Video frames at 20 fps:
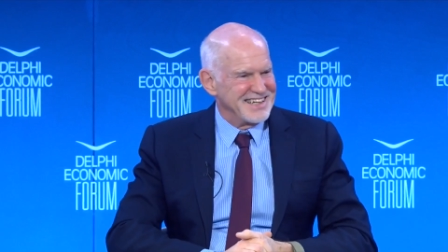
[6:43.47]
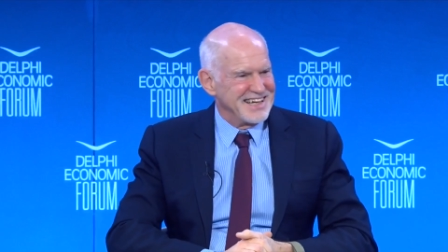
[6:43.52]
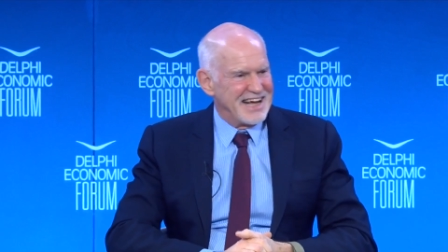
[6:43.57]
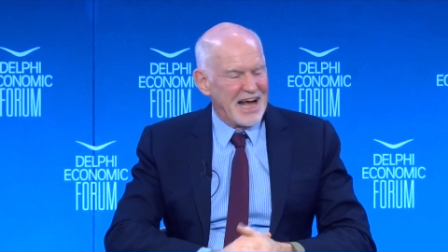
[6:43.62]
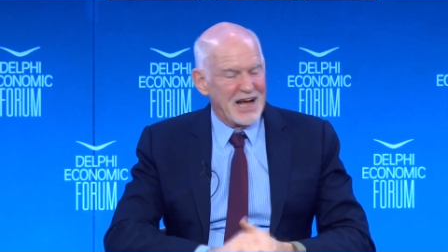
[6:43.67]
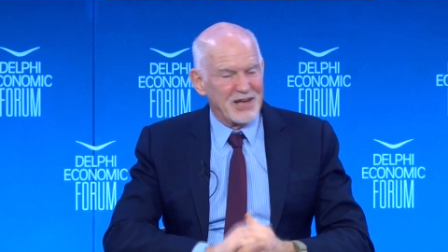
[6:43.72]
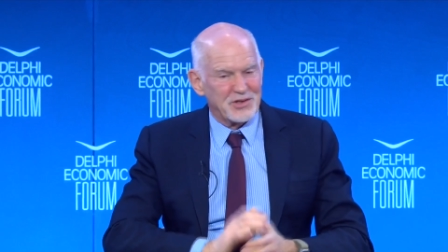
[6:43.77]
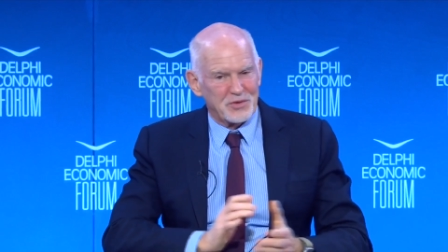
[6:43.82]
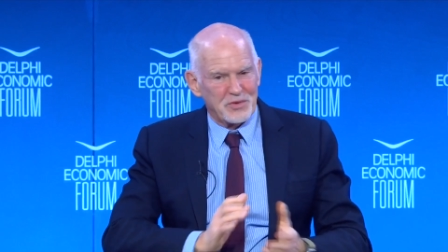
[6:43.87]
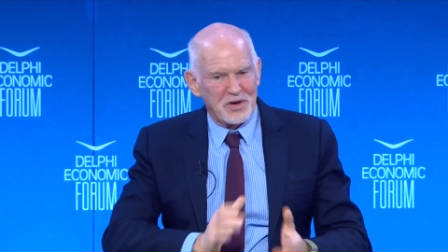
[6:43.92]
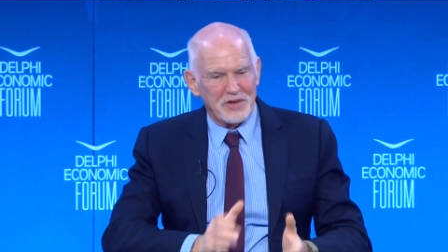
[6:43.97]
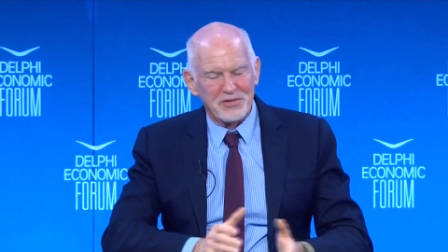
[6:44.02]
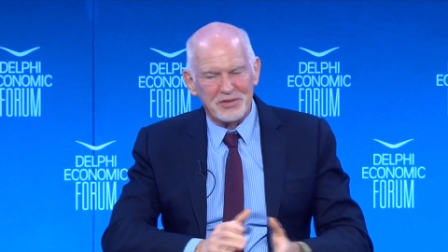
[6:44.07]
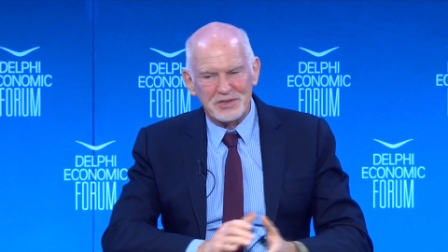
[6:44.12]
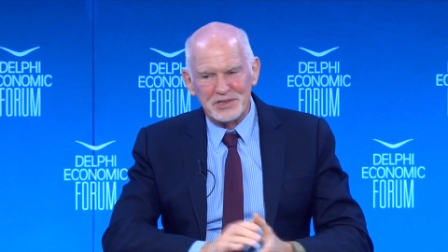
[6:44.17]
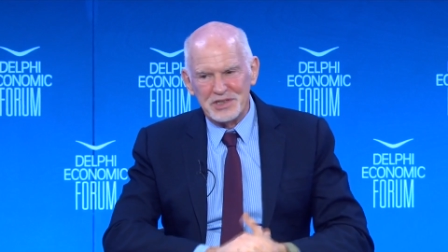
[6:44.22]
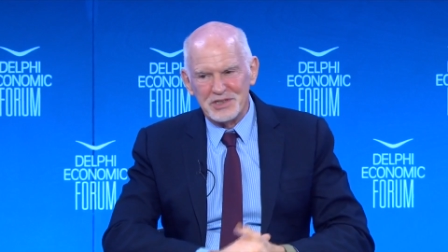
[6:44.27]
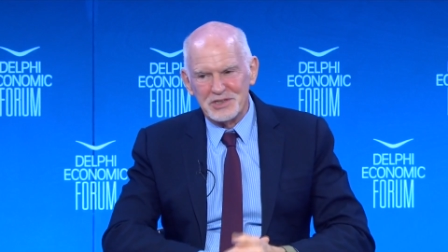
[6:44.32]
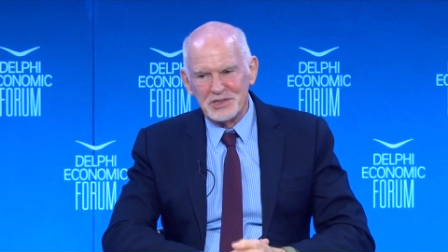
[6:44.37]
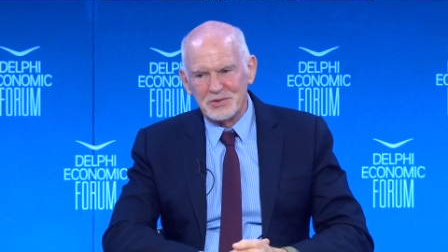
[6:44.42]
As a
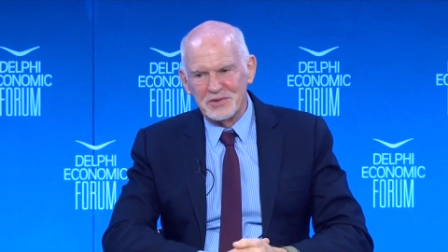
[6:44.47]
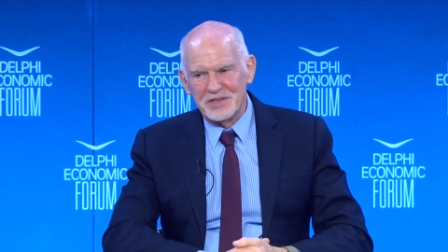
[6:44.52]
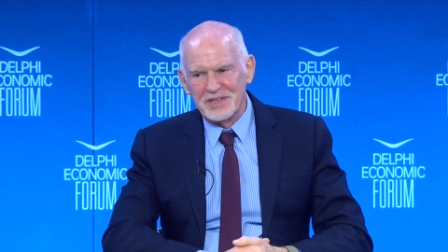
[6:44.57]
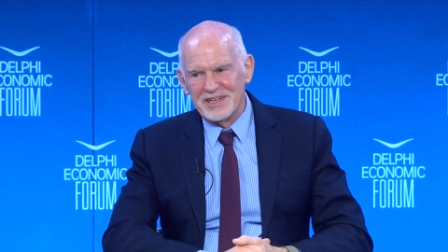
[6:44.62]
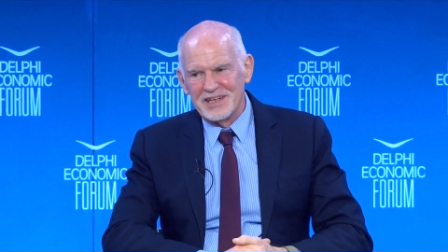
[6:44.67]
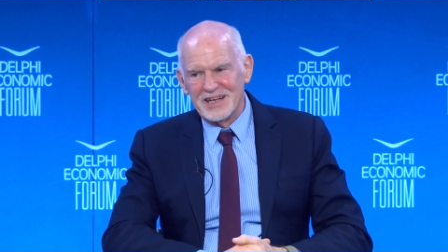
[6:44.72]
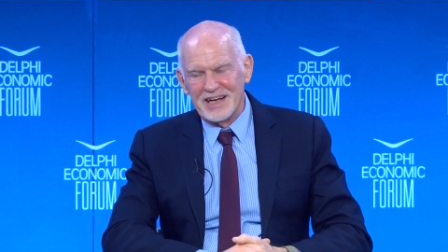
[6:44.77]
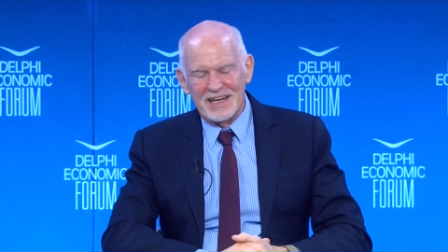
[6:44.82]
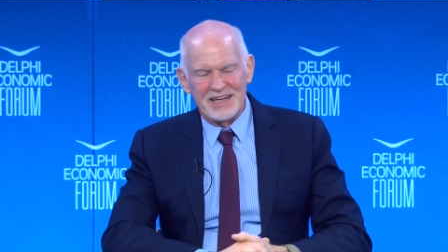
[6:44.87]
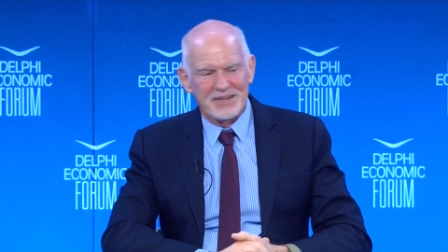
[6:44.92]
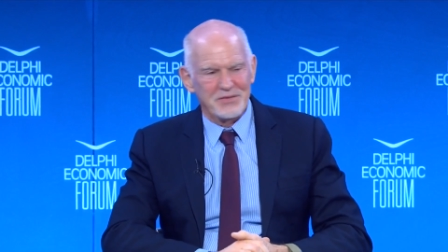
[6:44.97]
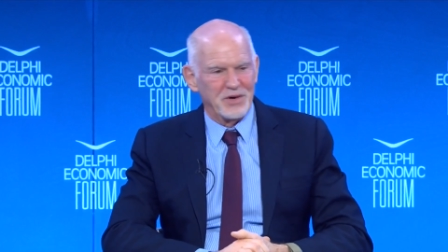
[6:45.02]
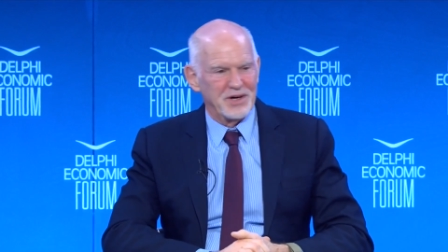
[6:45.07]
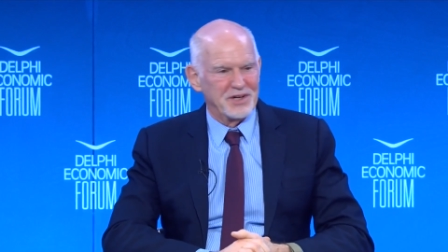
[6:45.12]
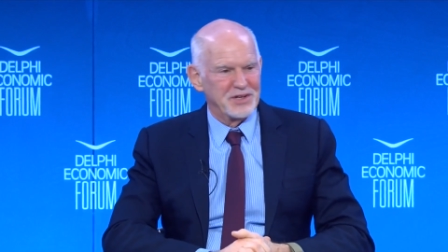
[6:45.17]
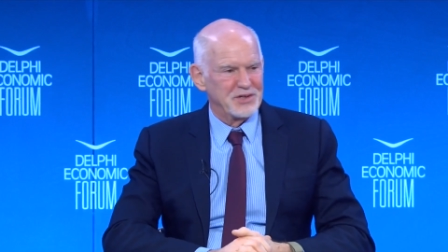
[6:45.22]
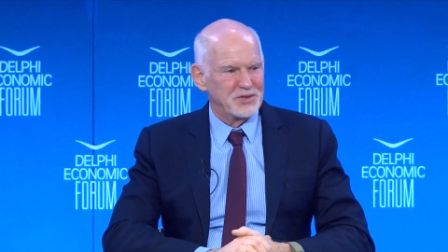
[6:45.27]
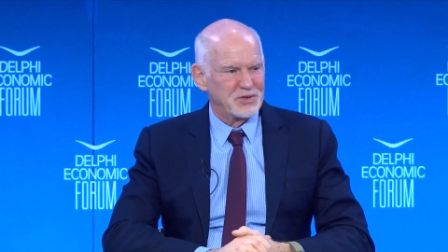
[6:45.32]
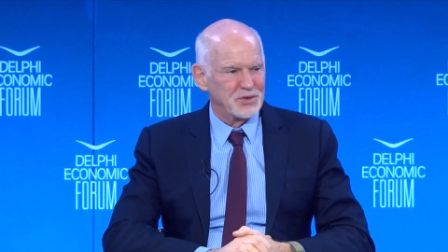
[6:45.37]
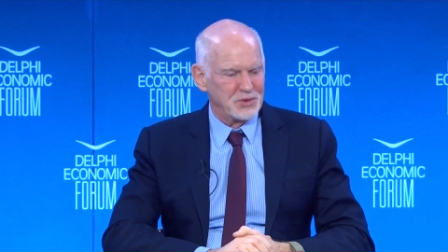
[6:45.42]
refugee in Sweden, I
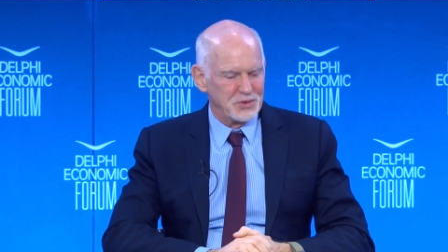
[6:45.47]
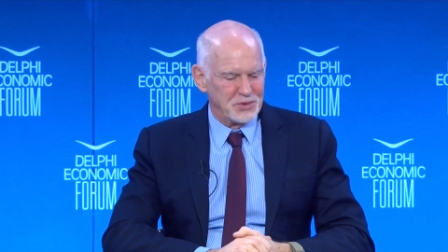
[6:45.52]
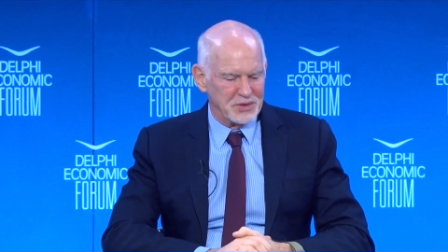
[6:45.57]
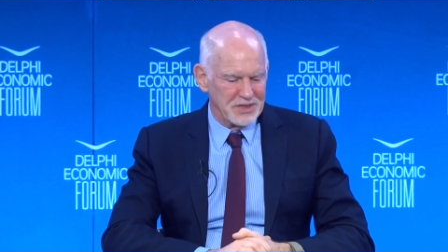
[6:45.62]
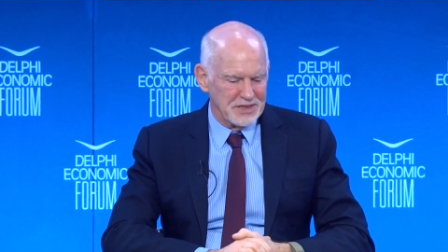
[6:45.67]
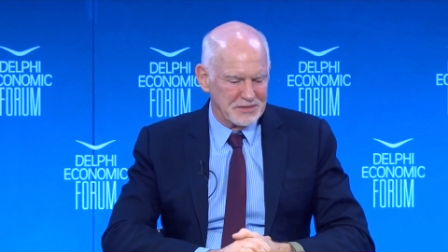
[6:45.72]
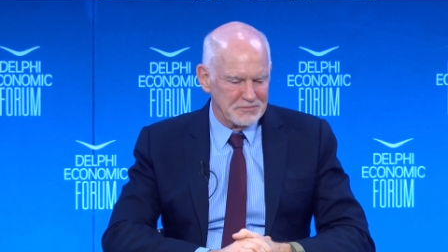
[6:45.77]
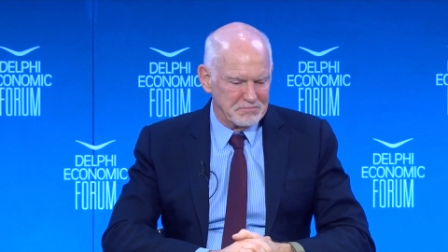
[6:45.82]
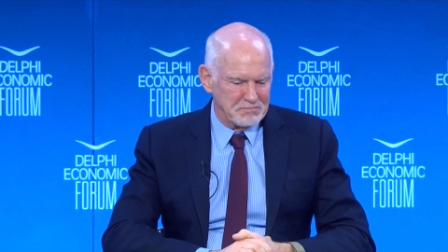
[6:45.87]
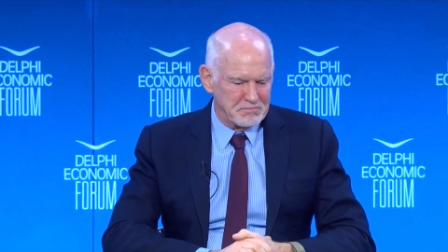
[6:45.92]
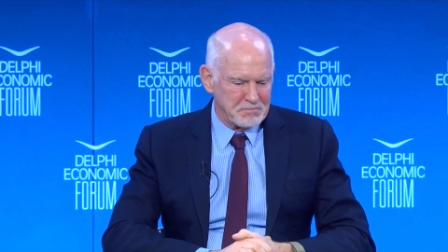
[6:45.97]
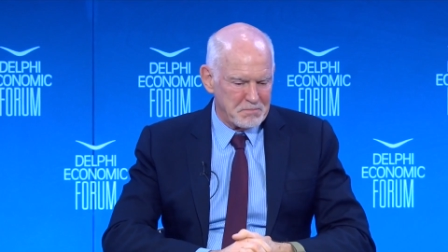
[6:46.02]
wanted to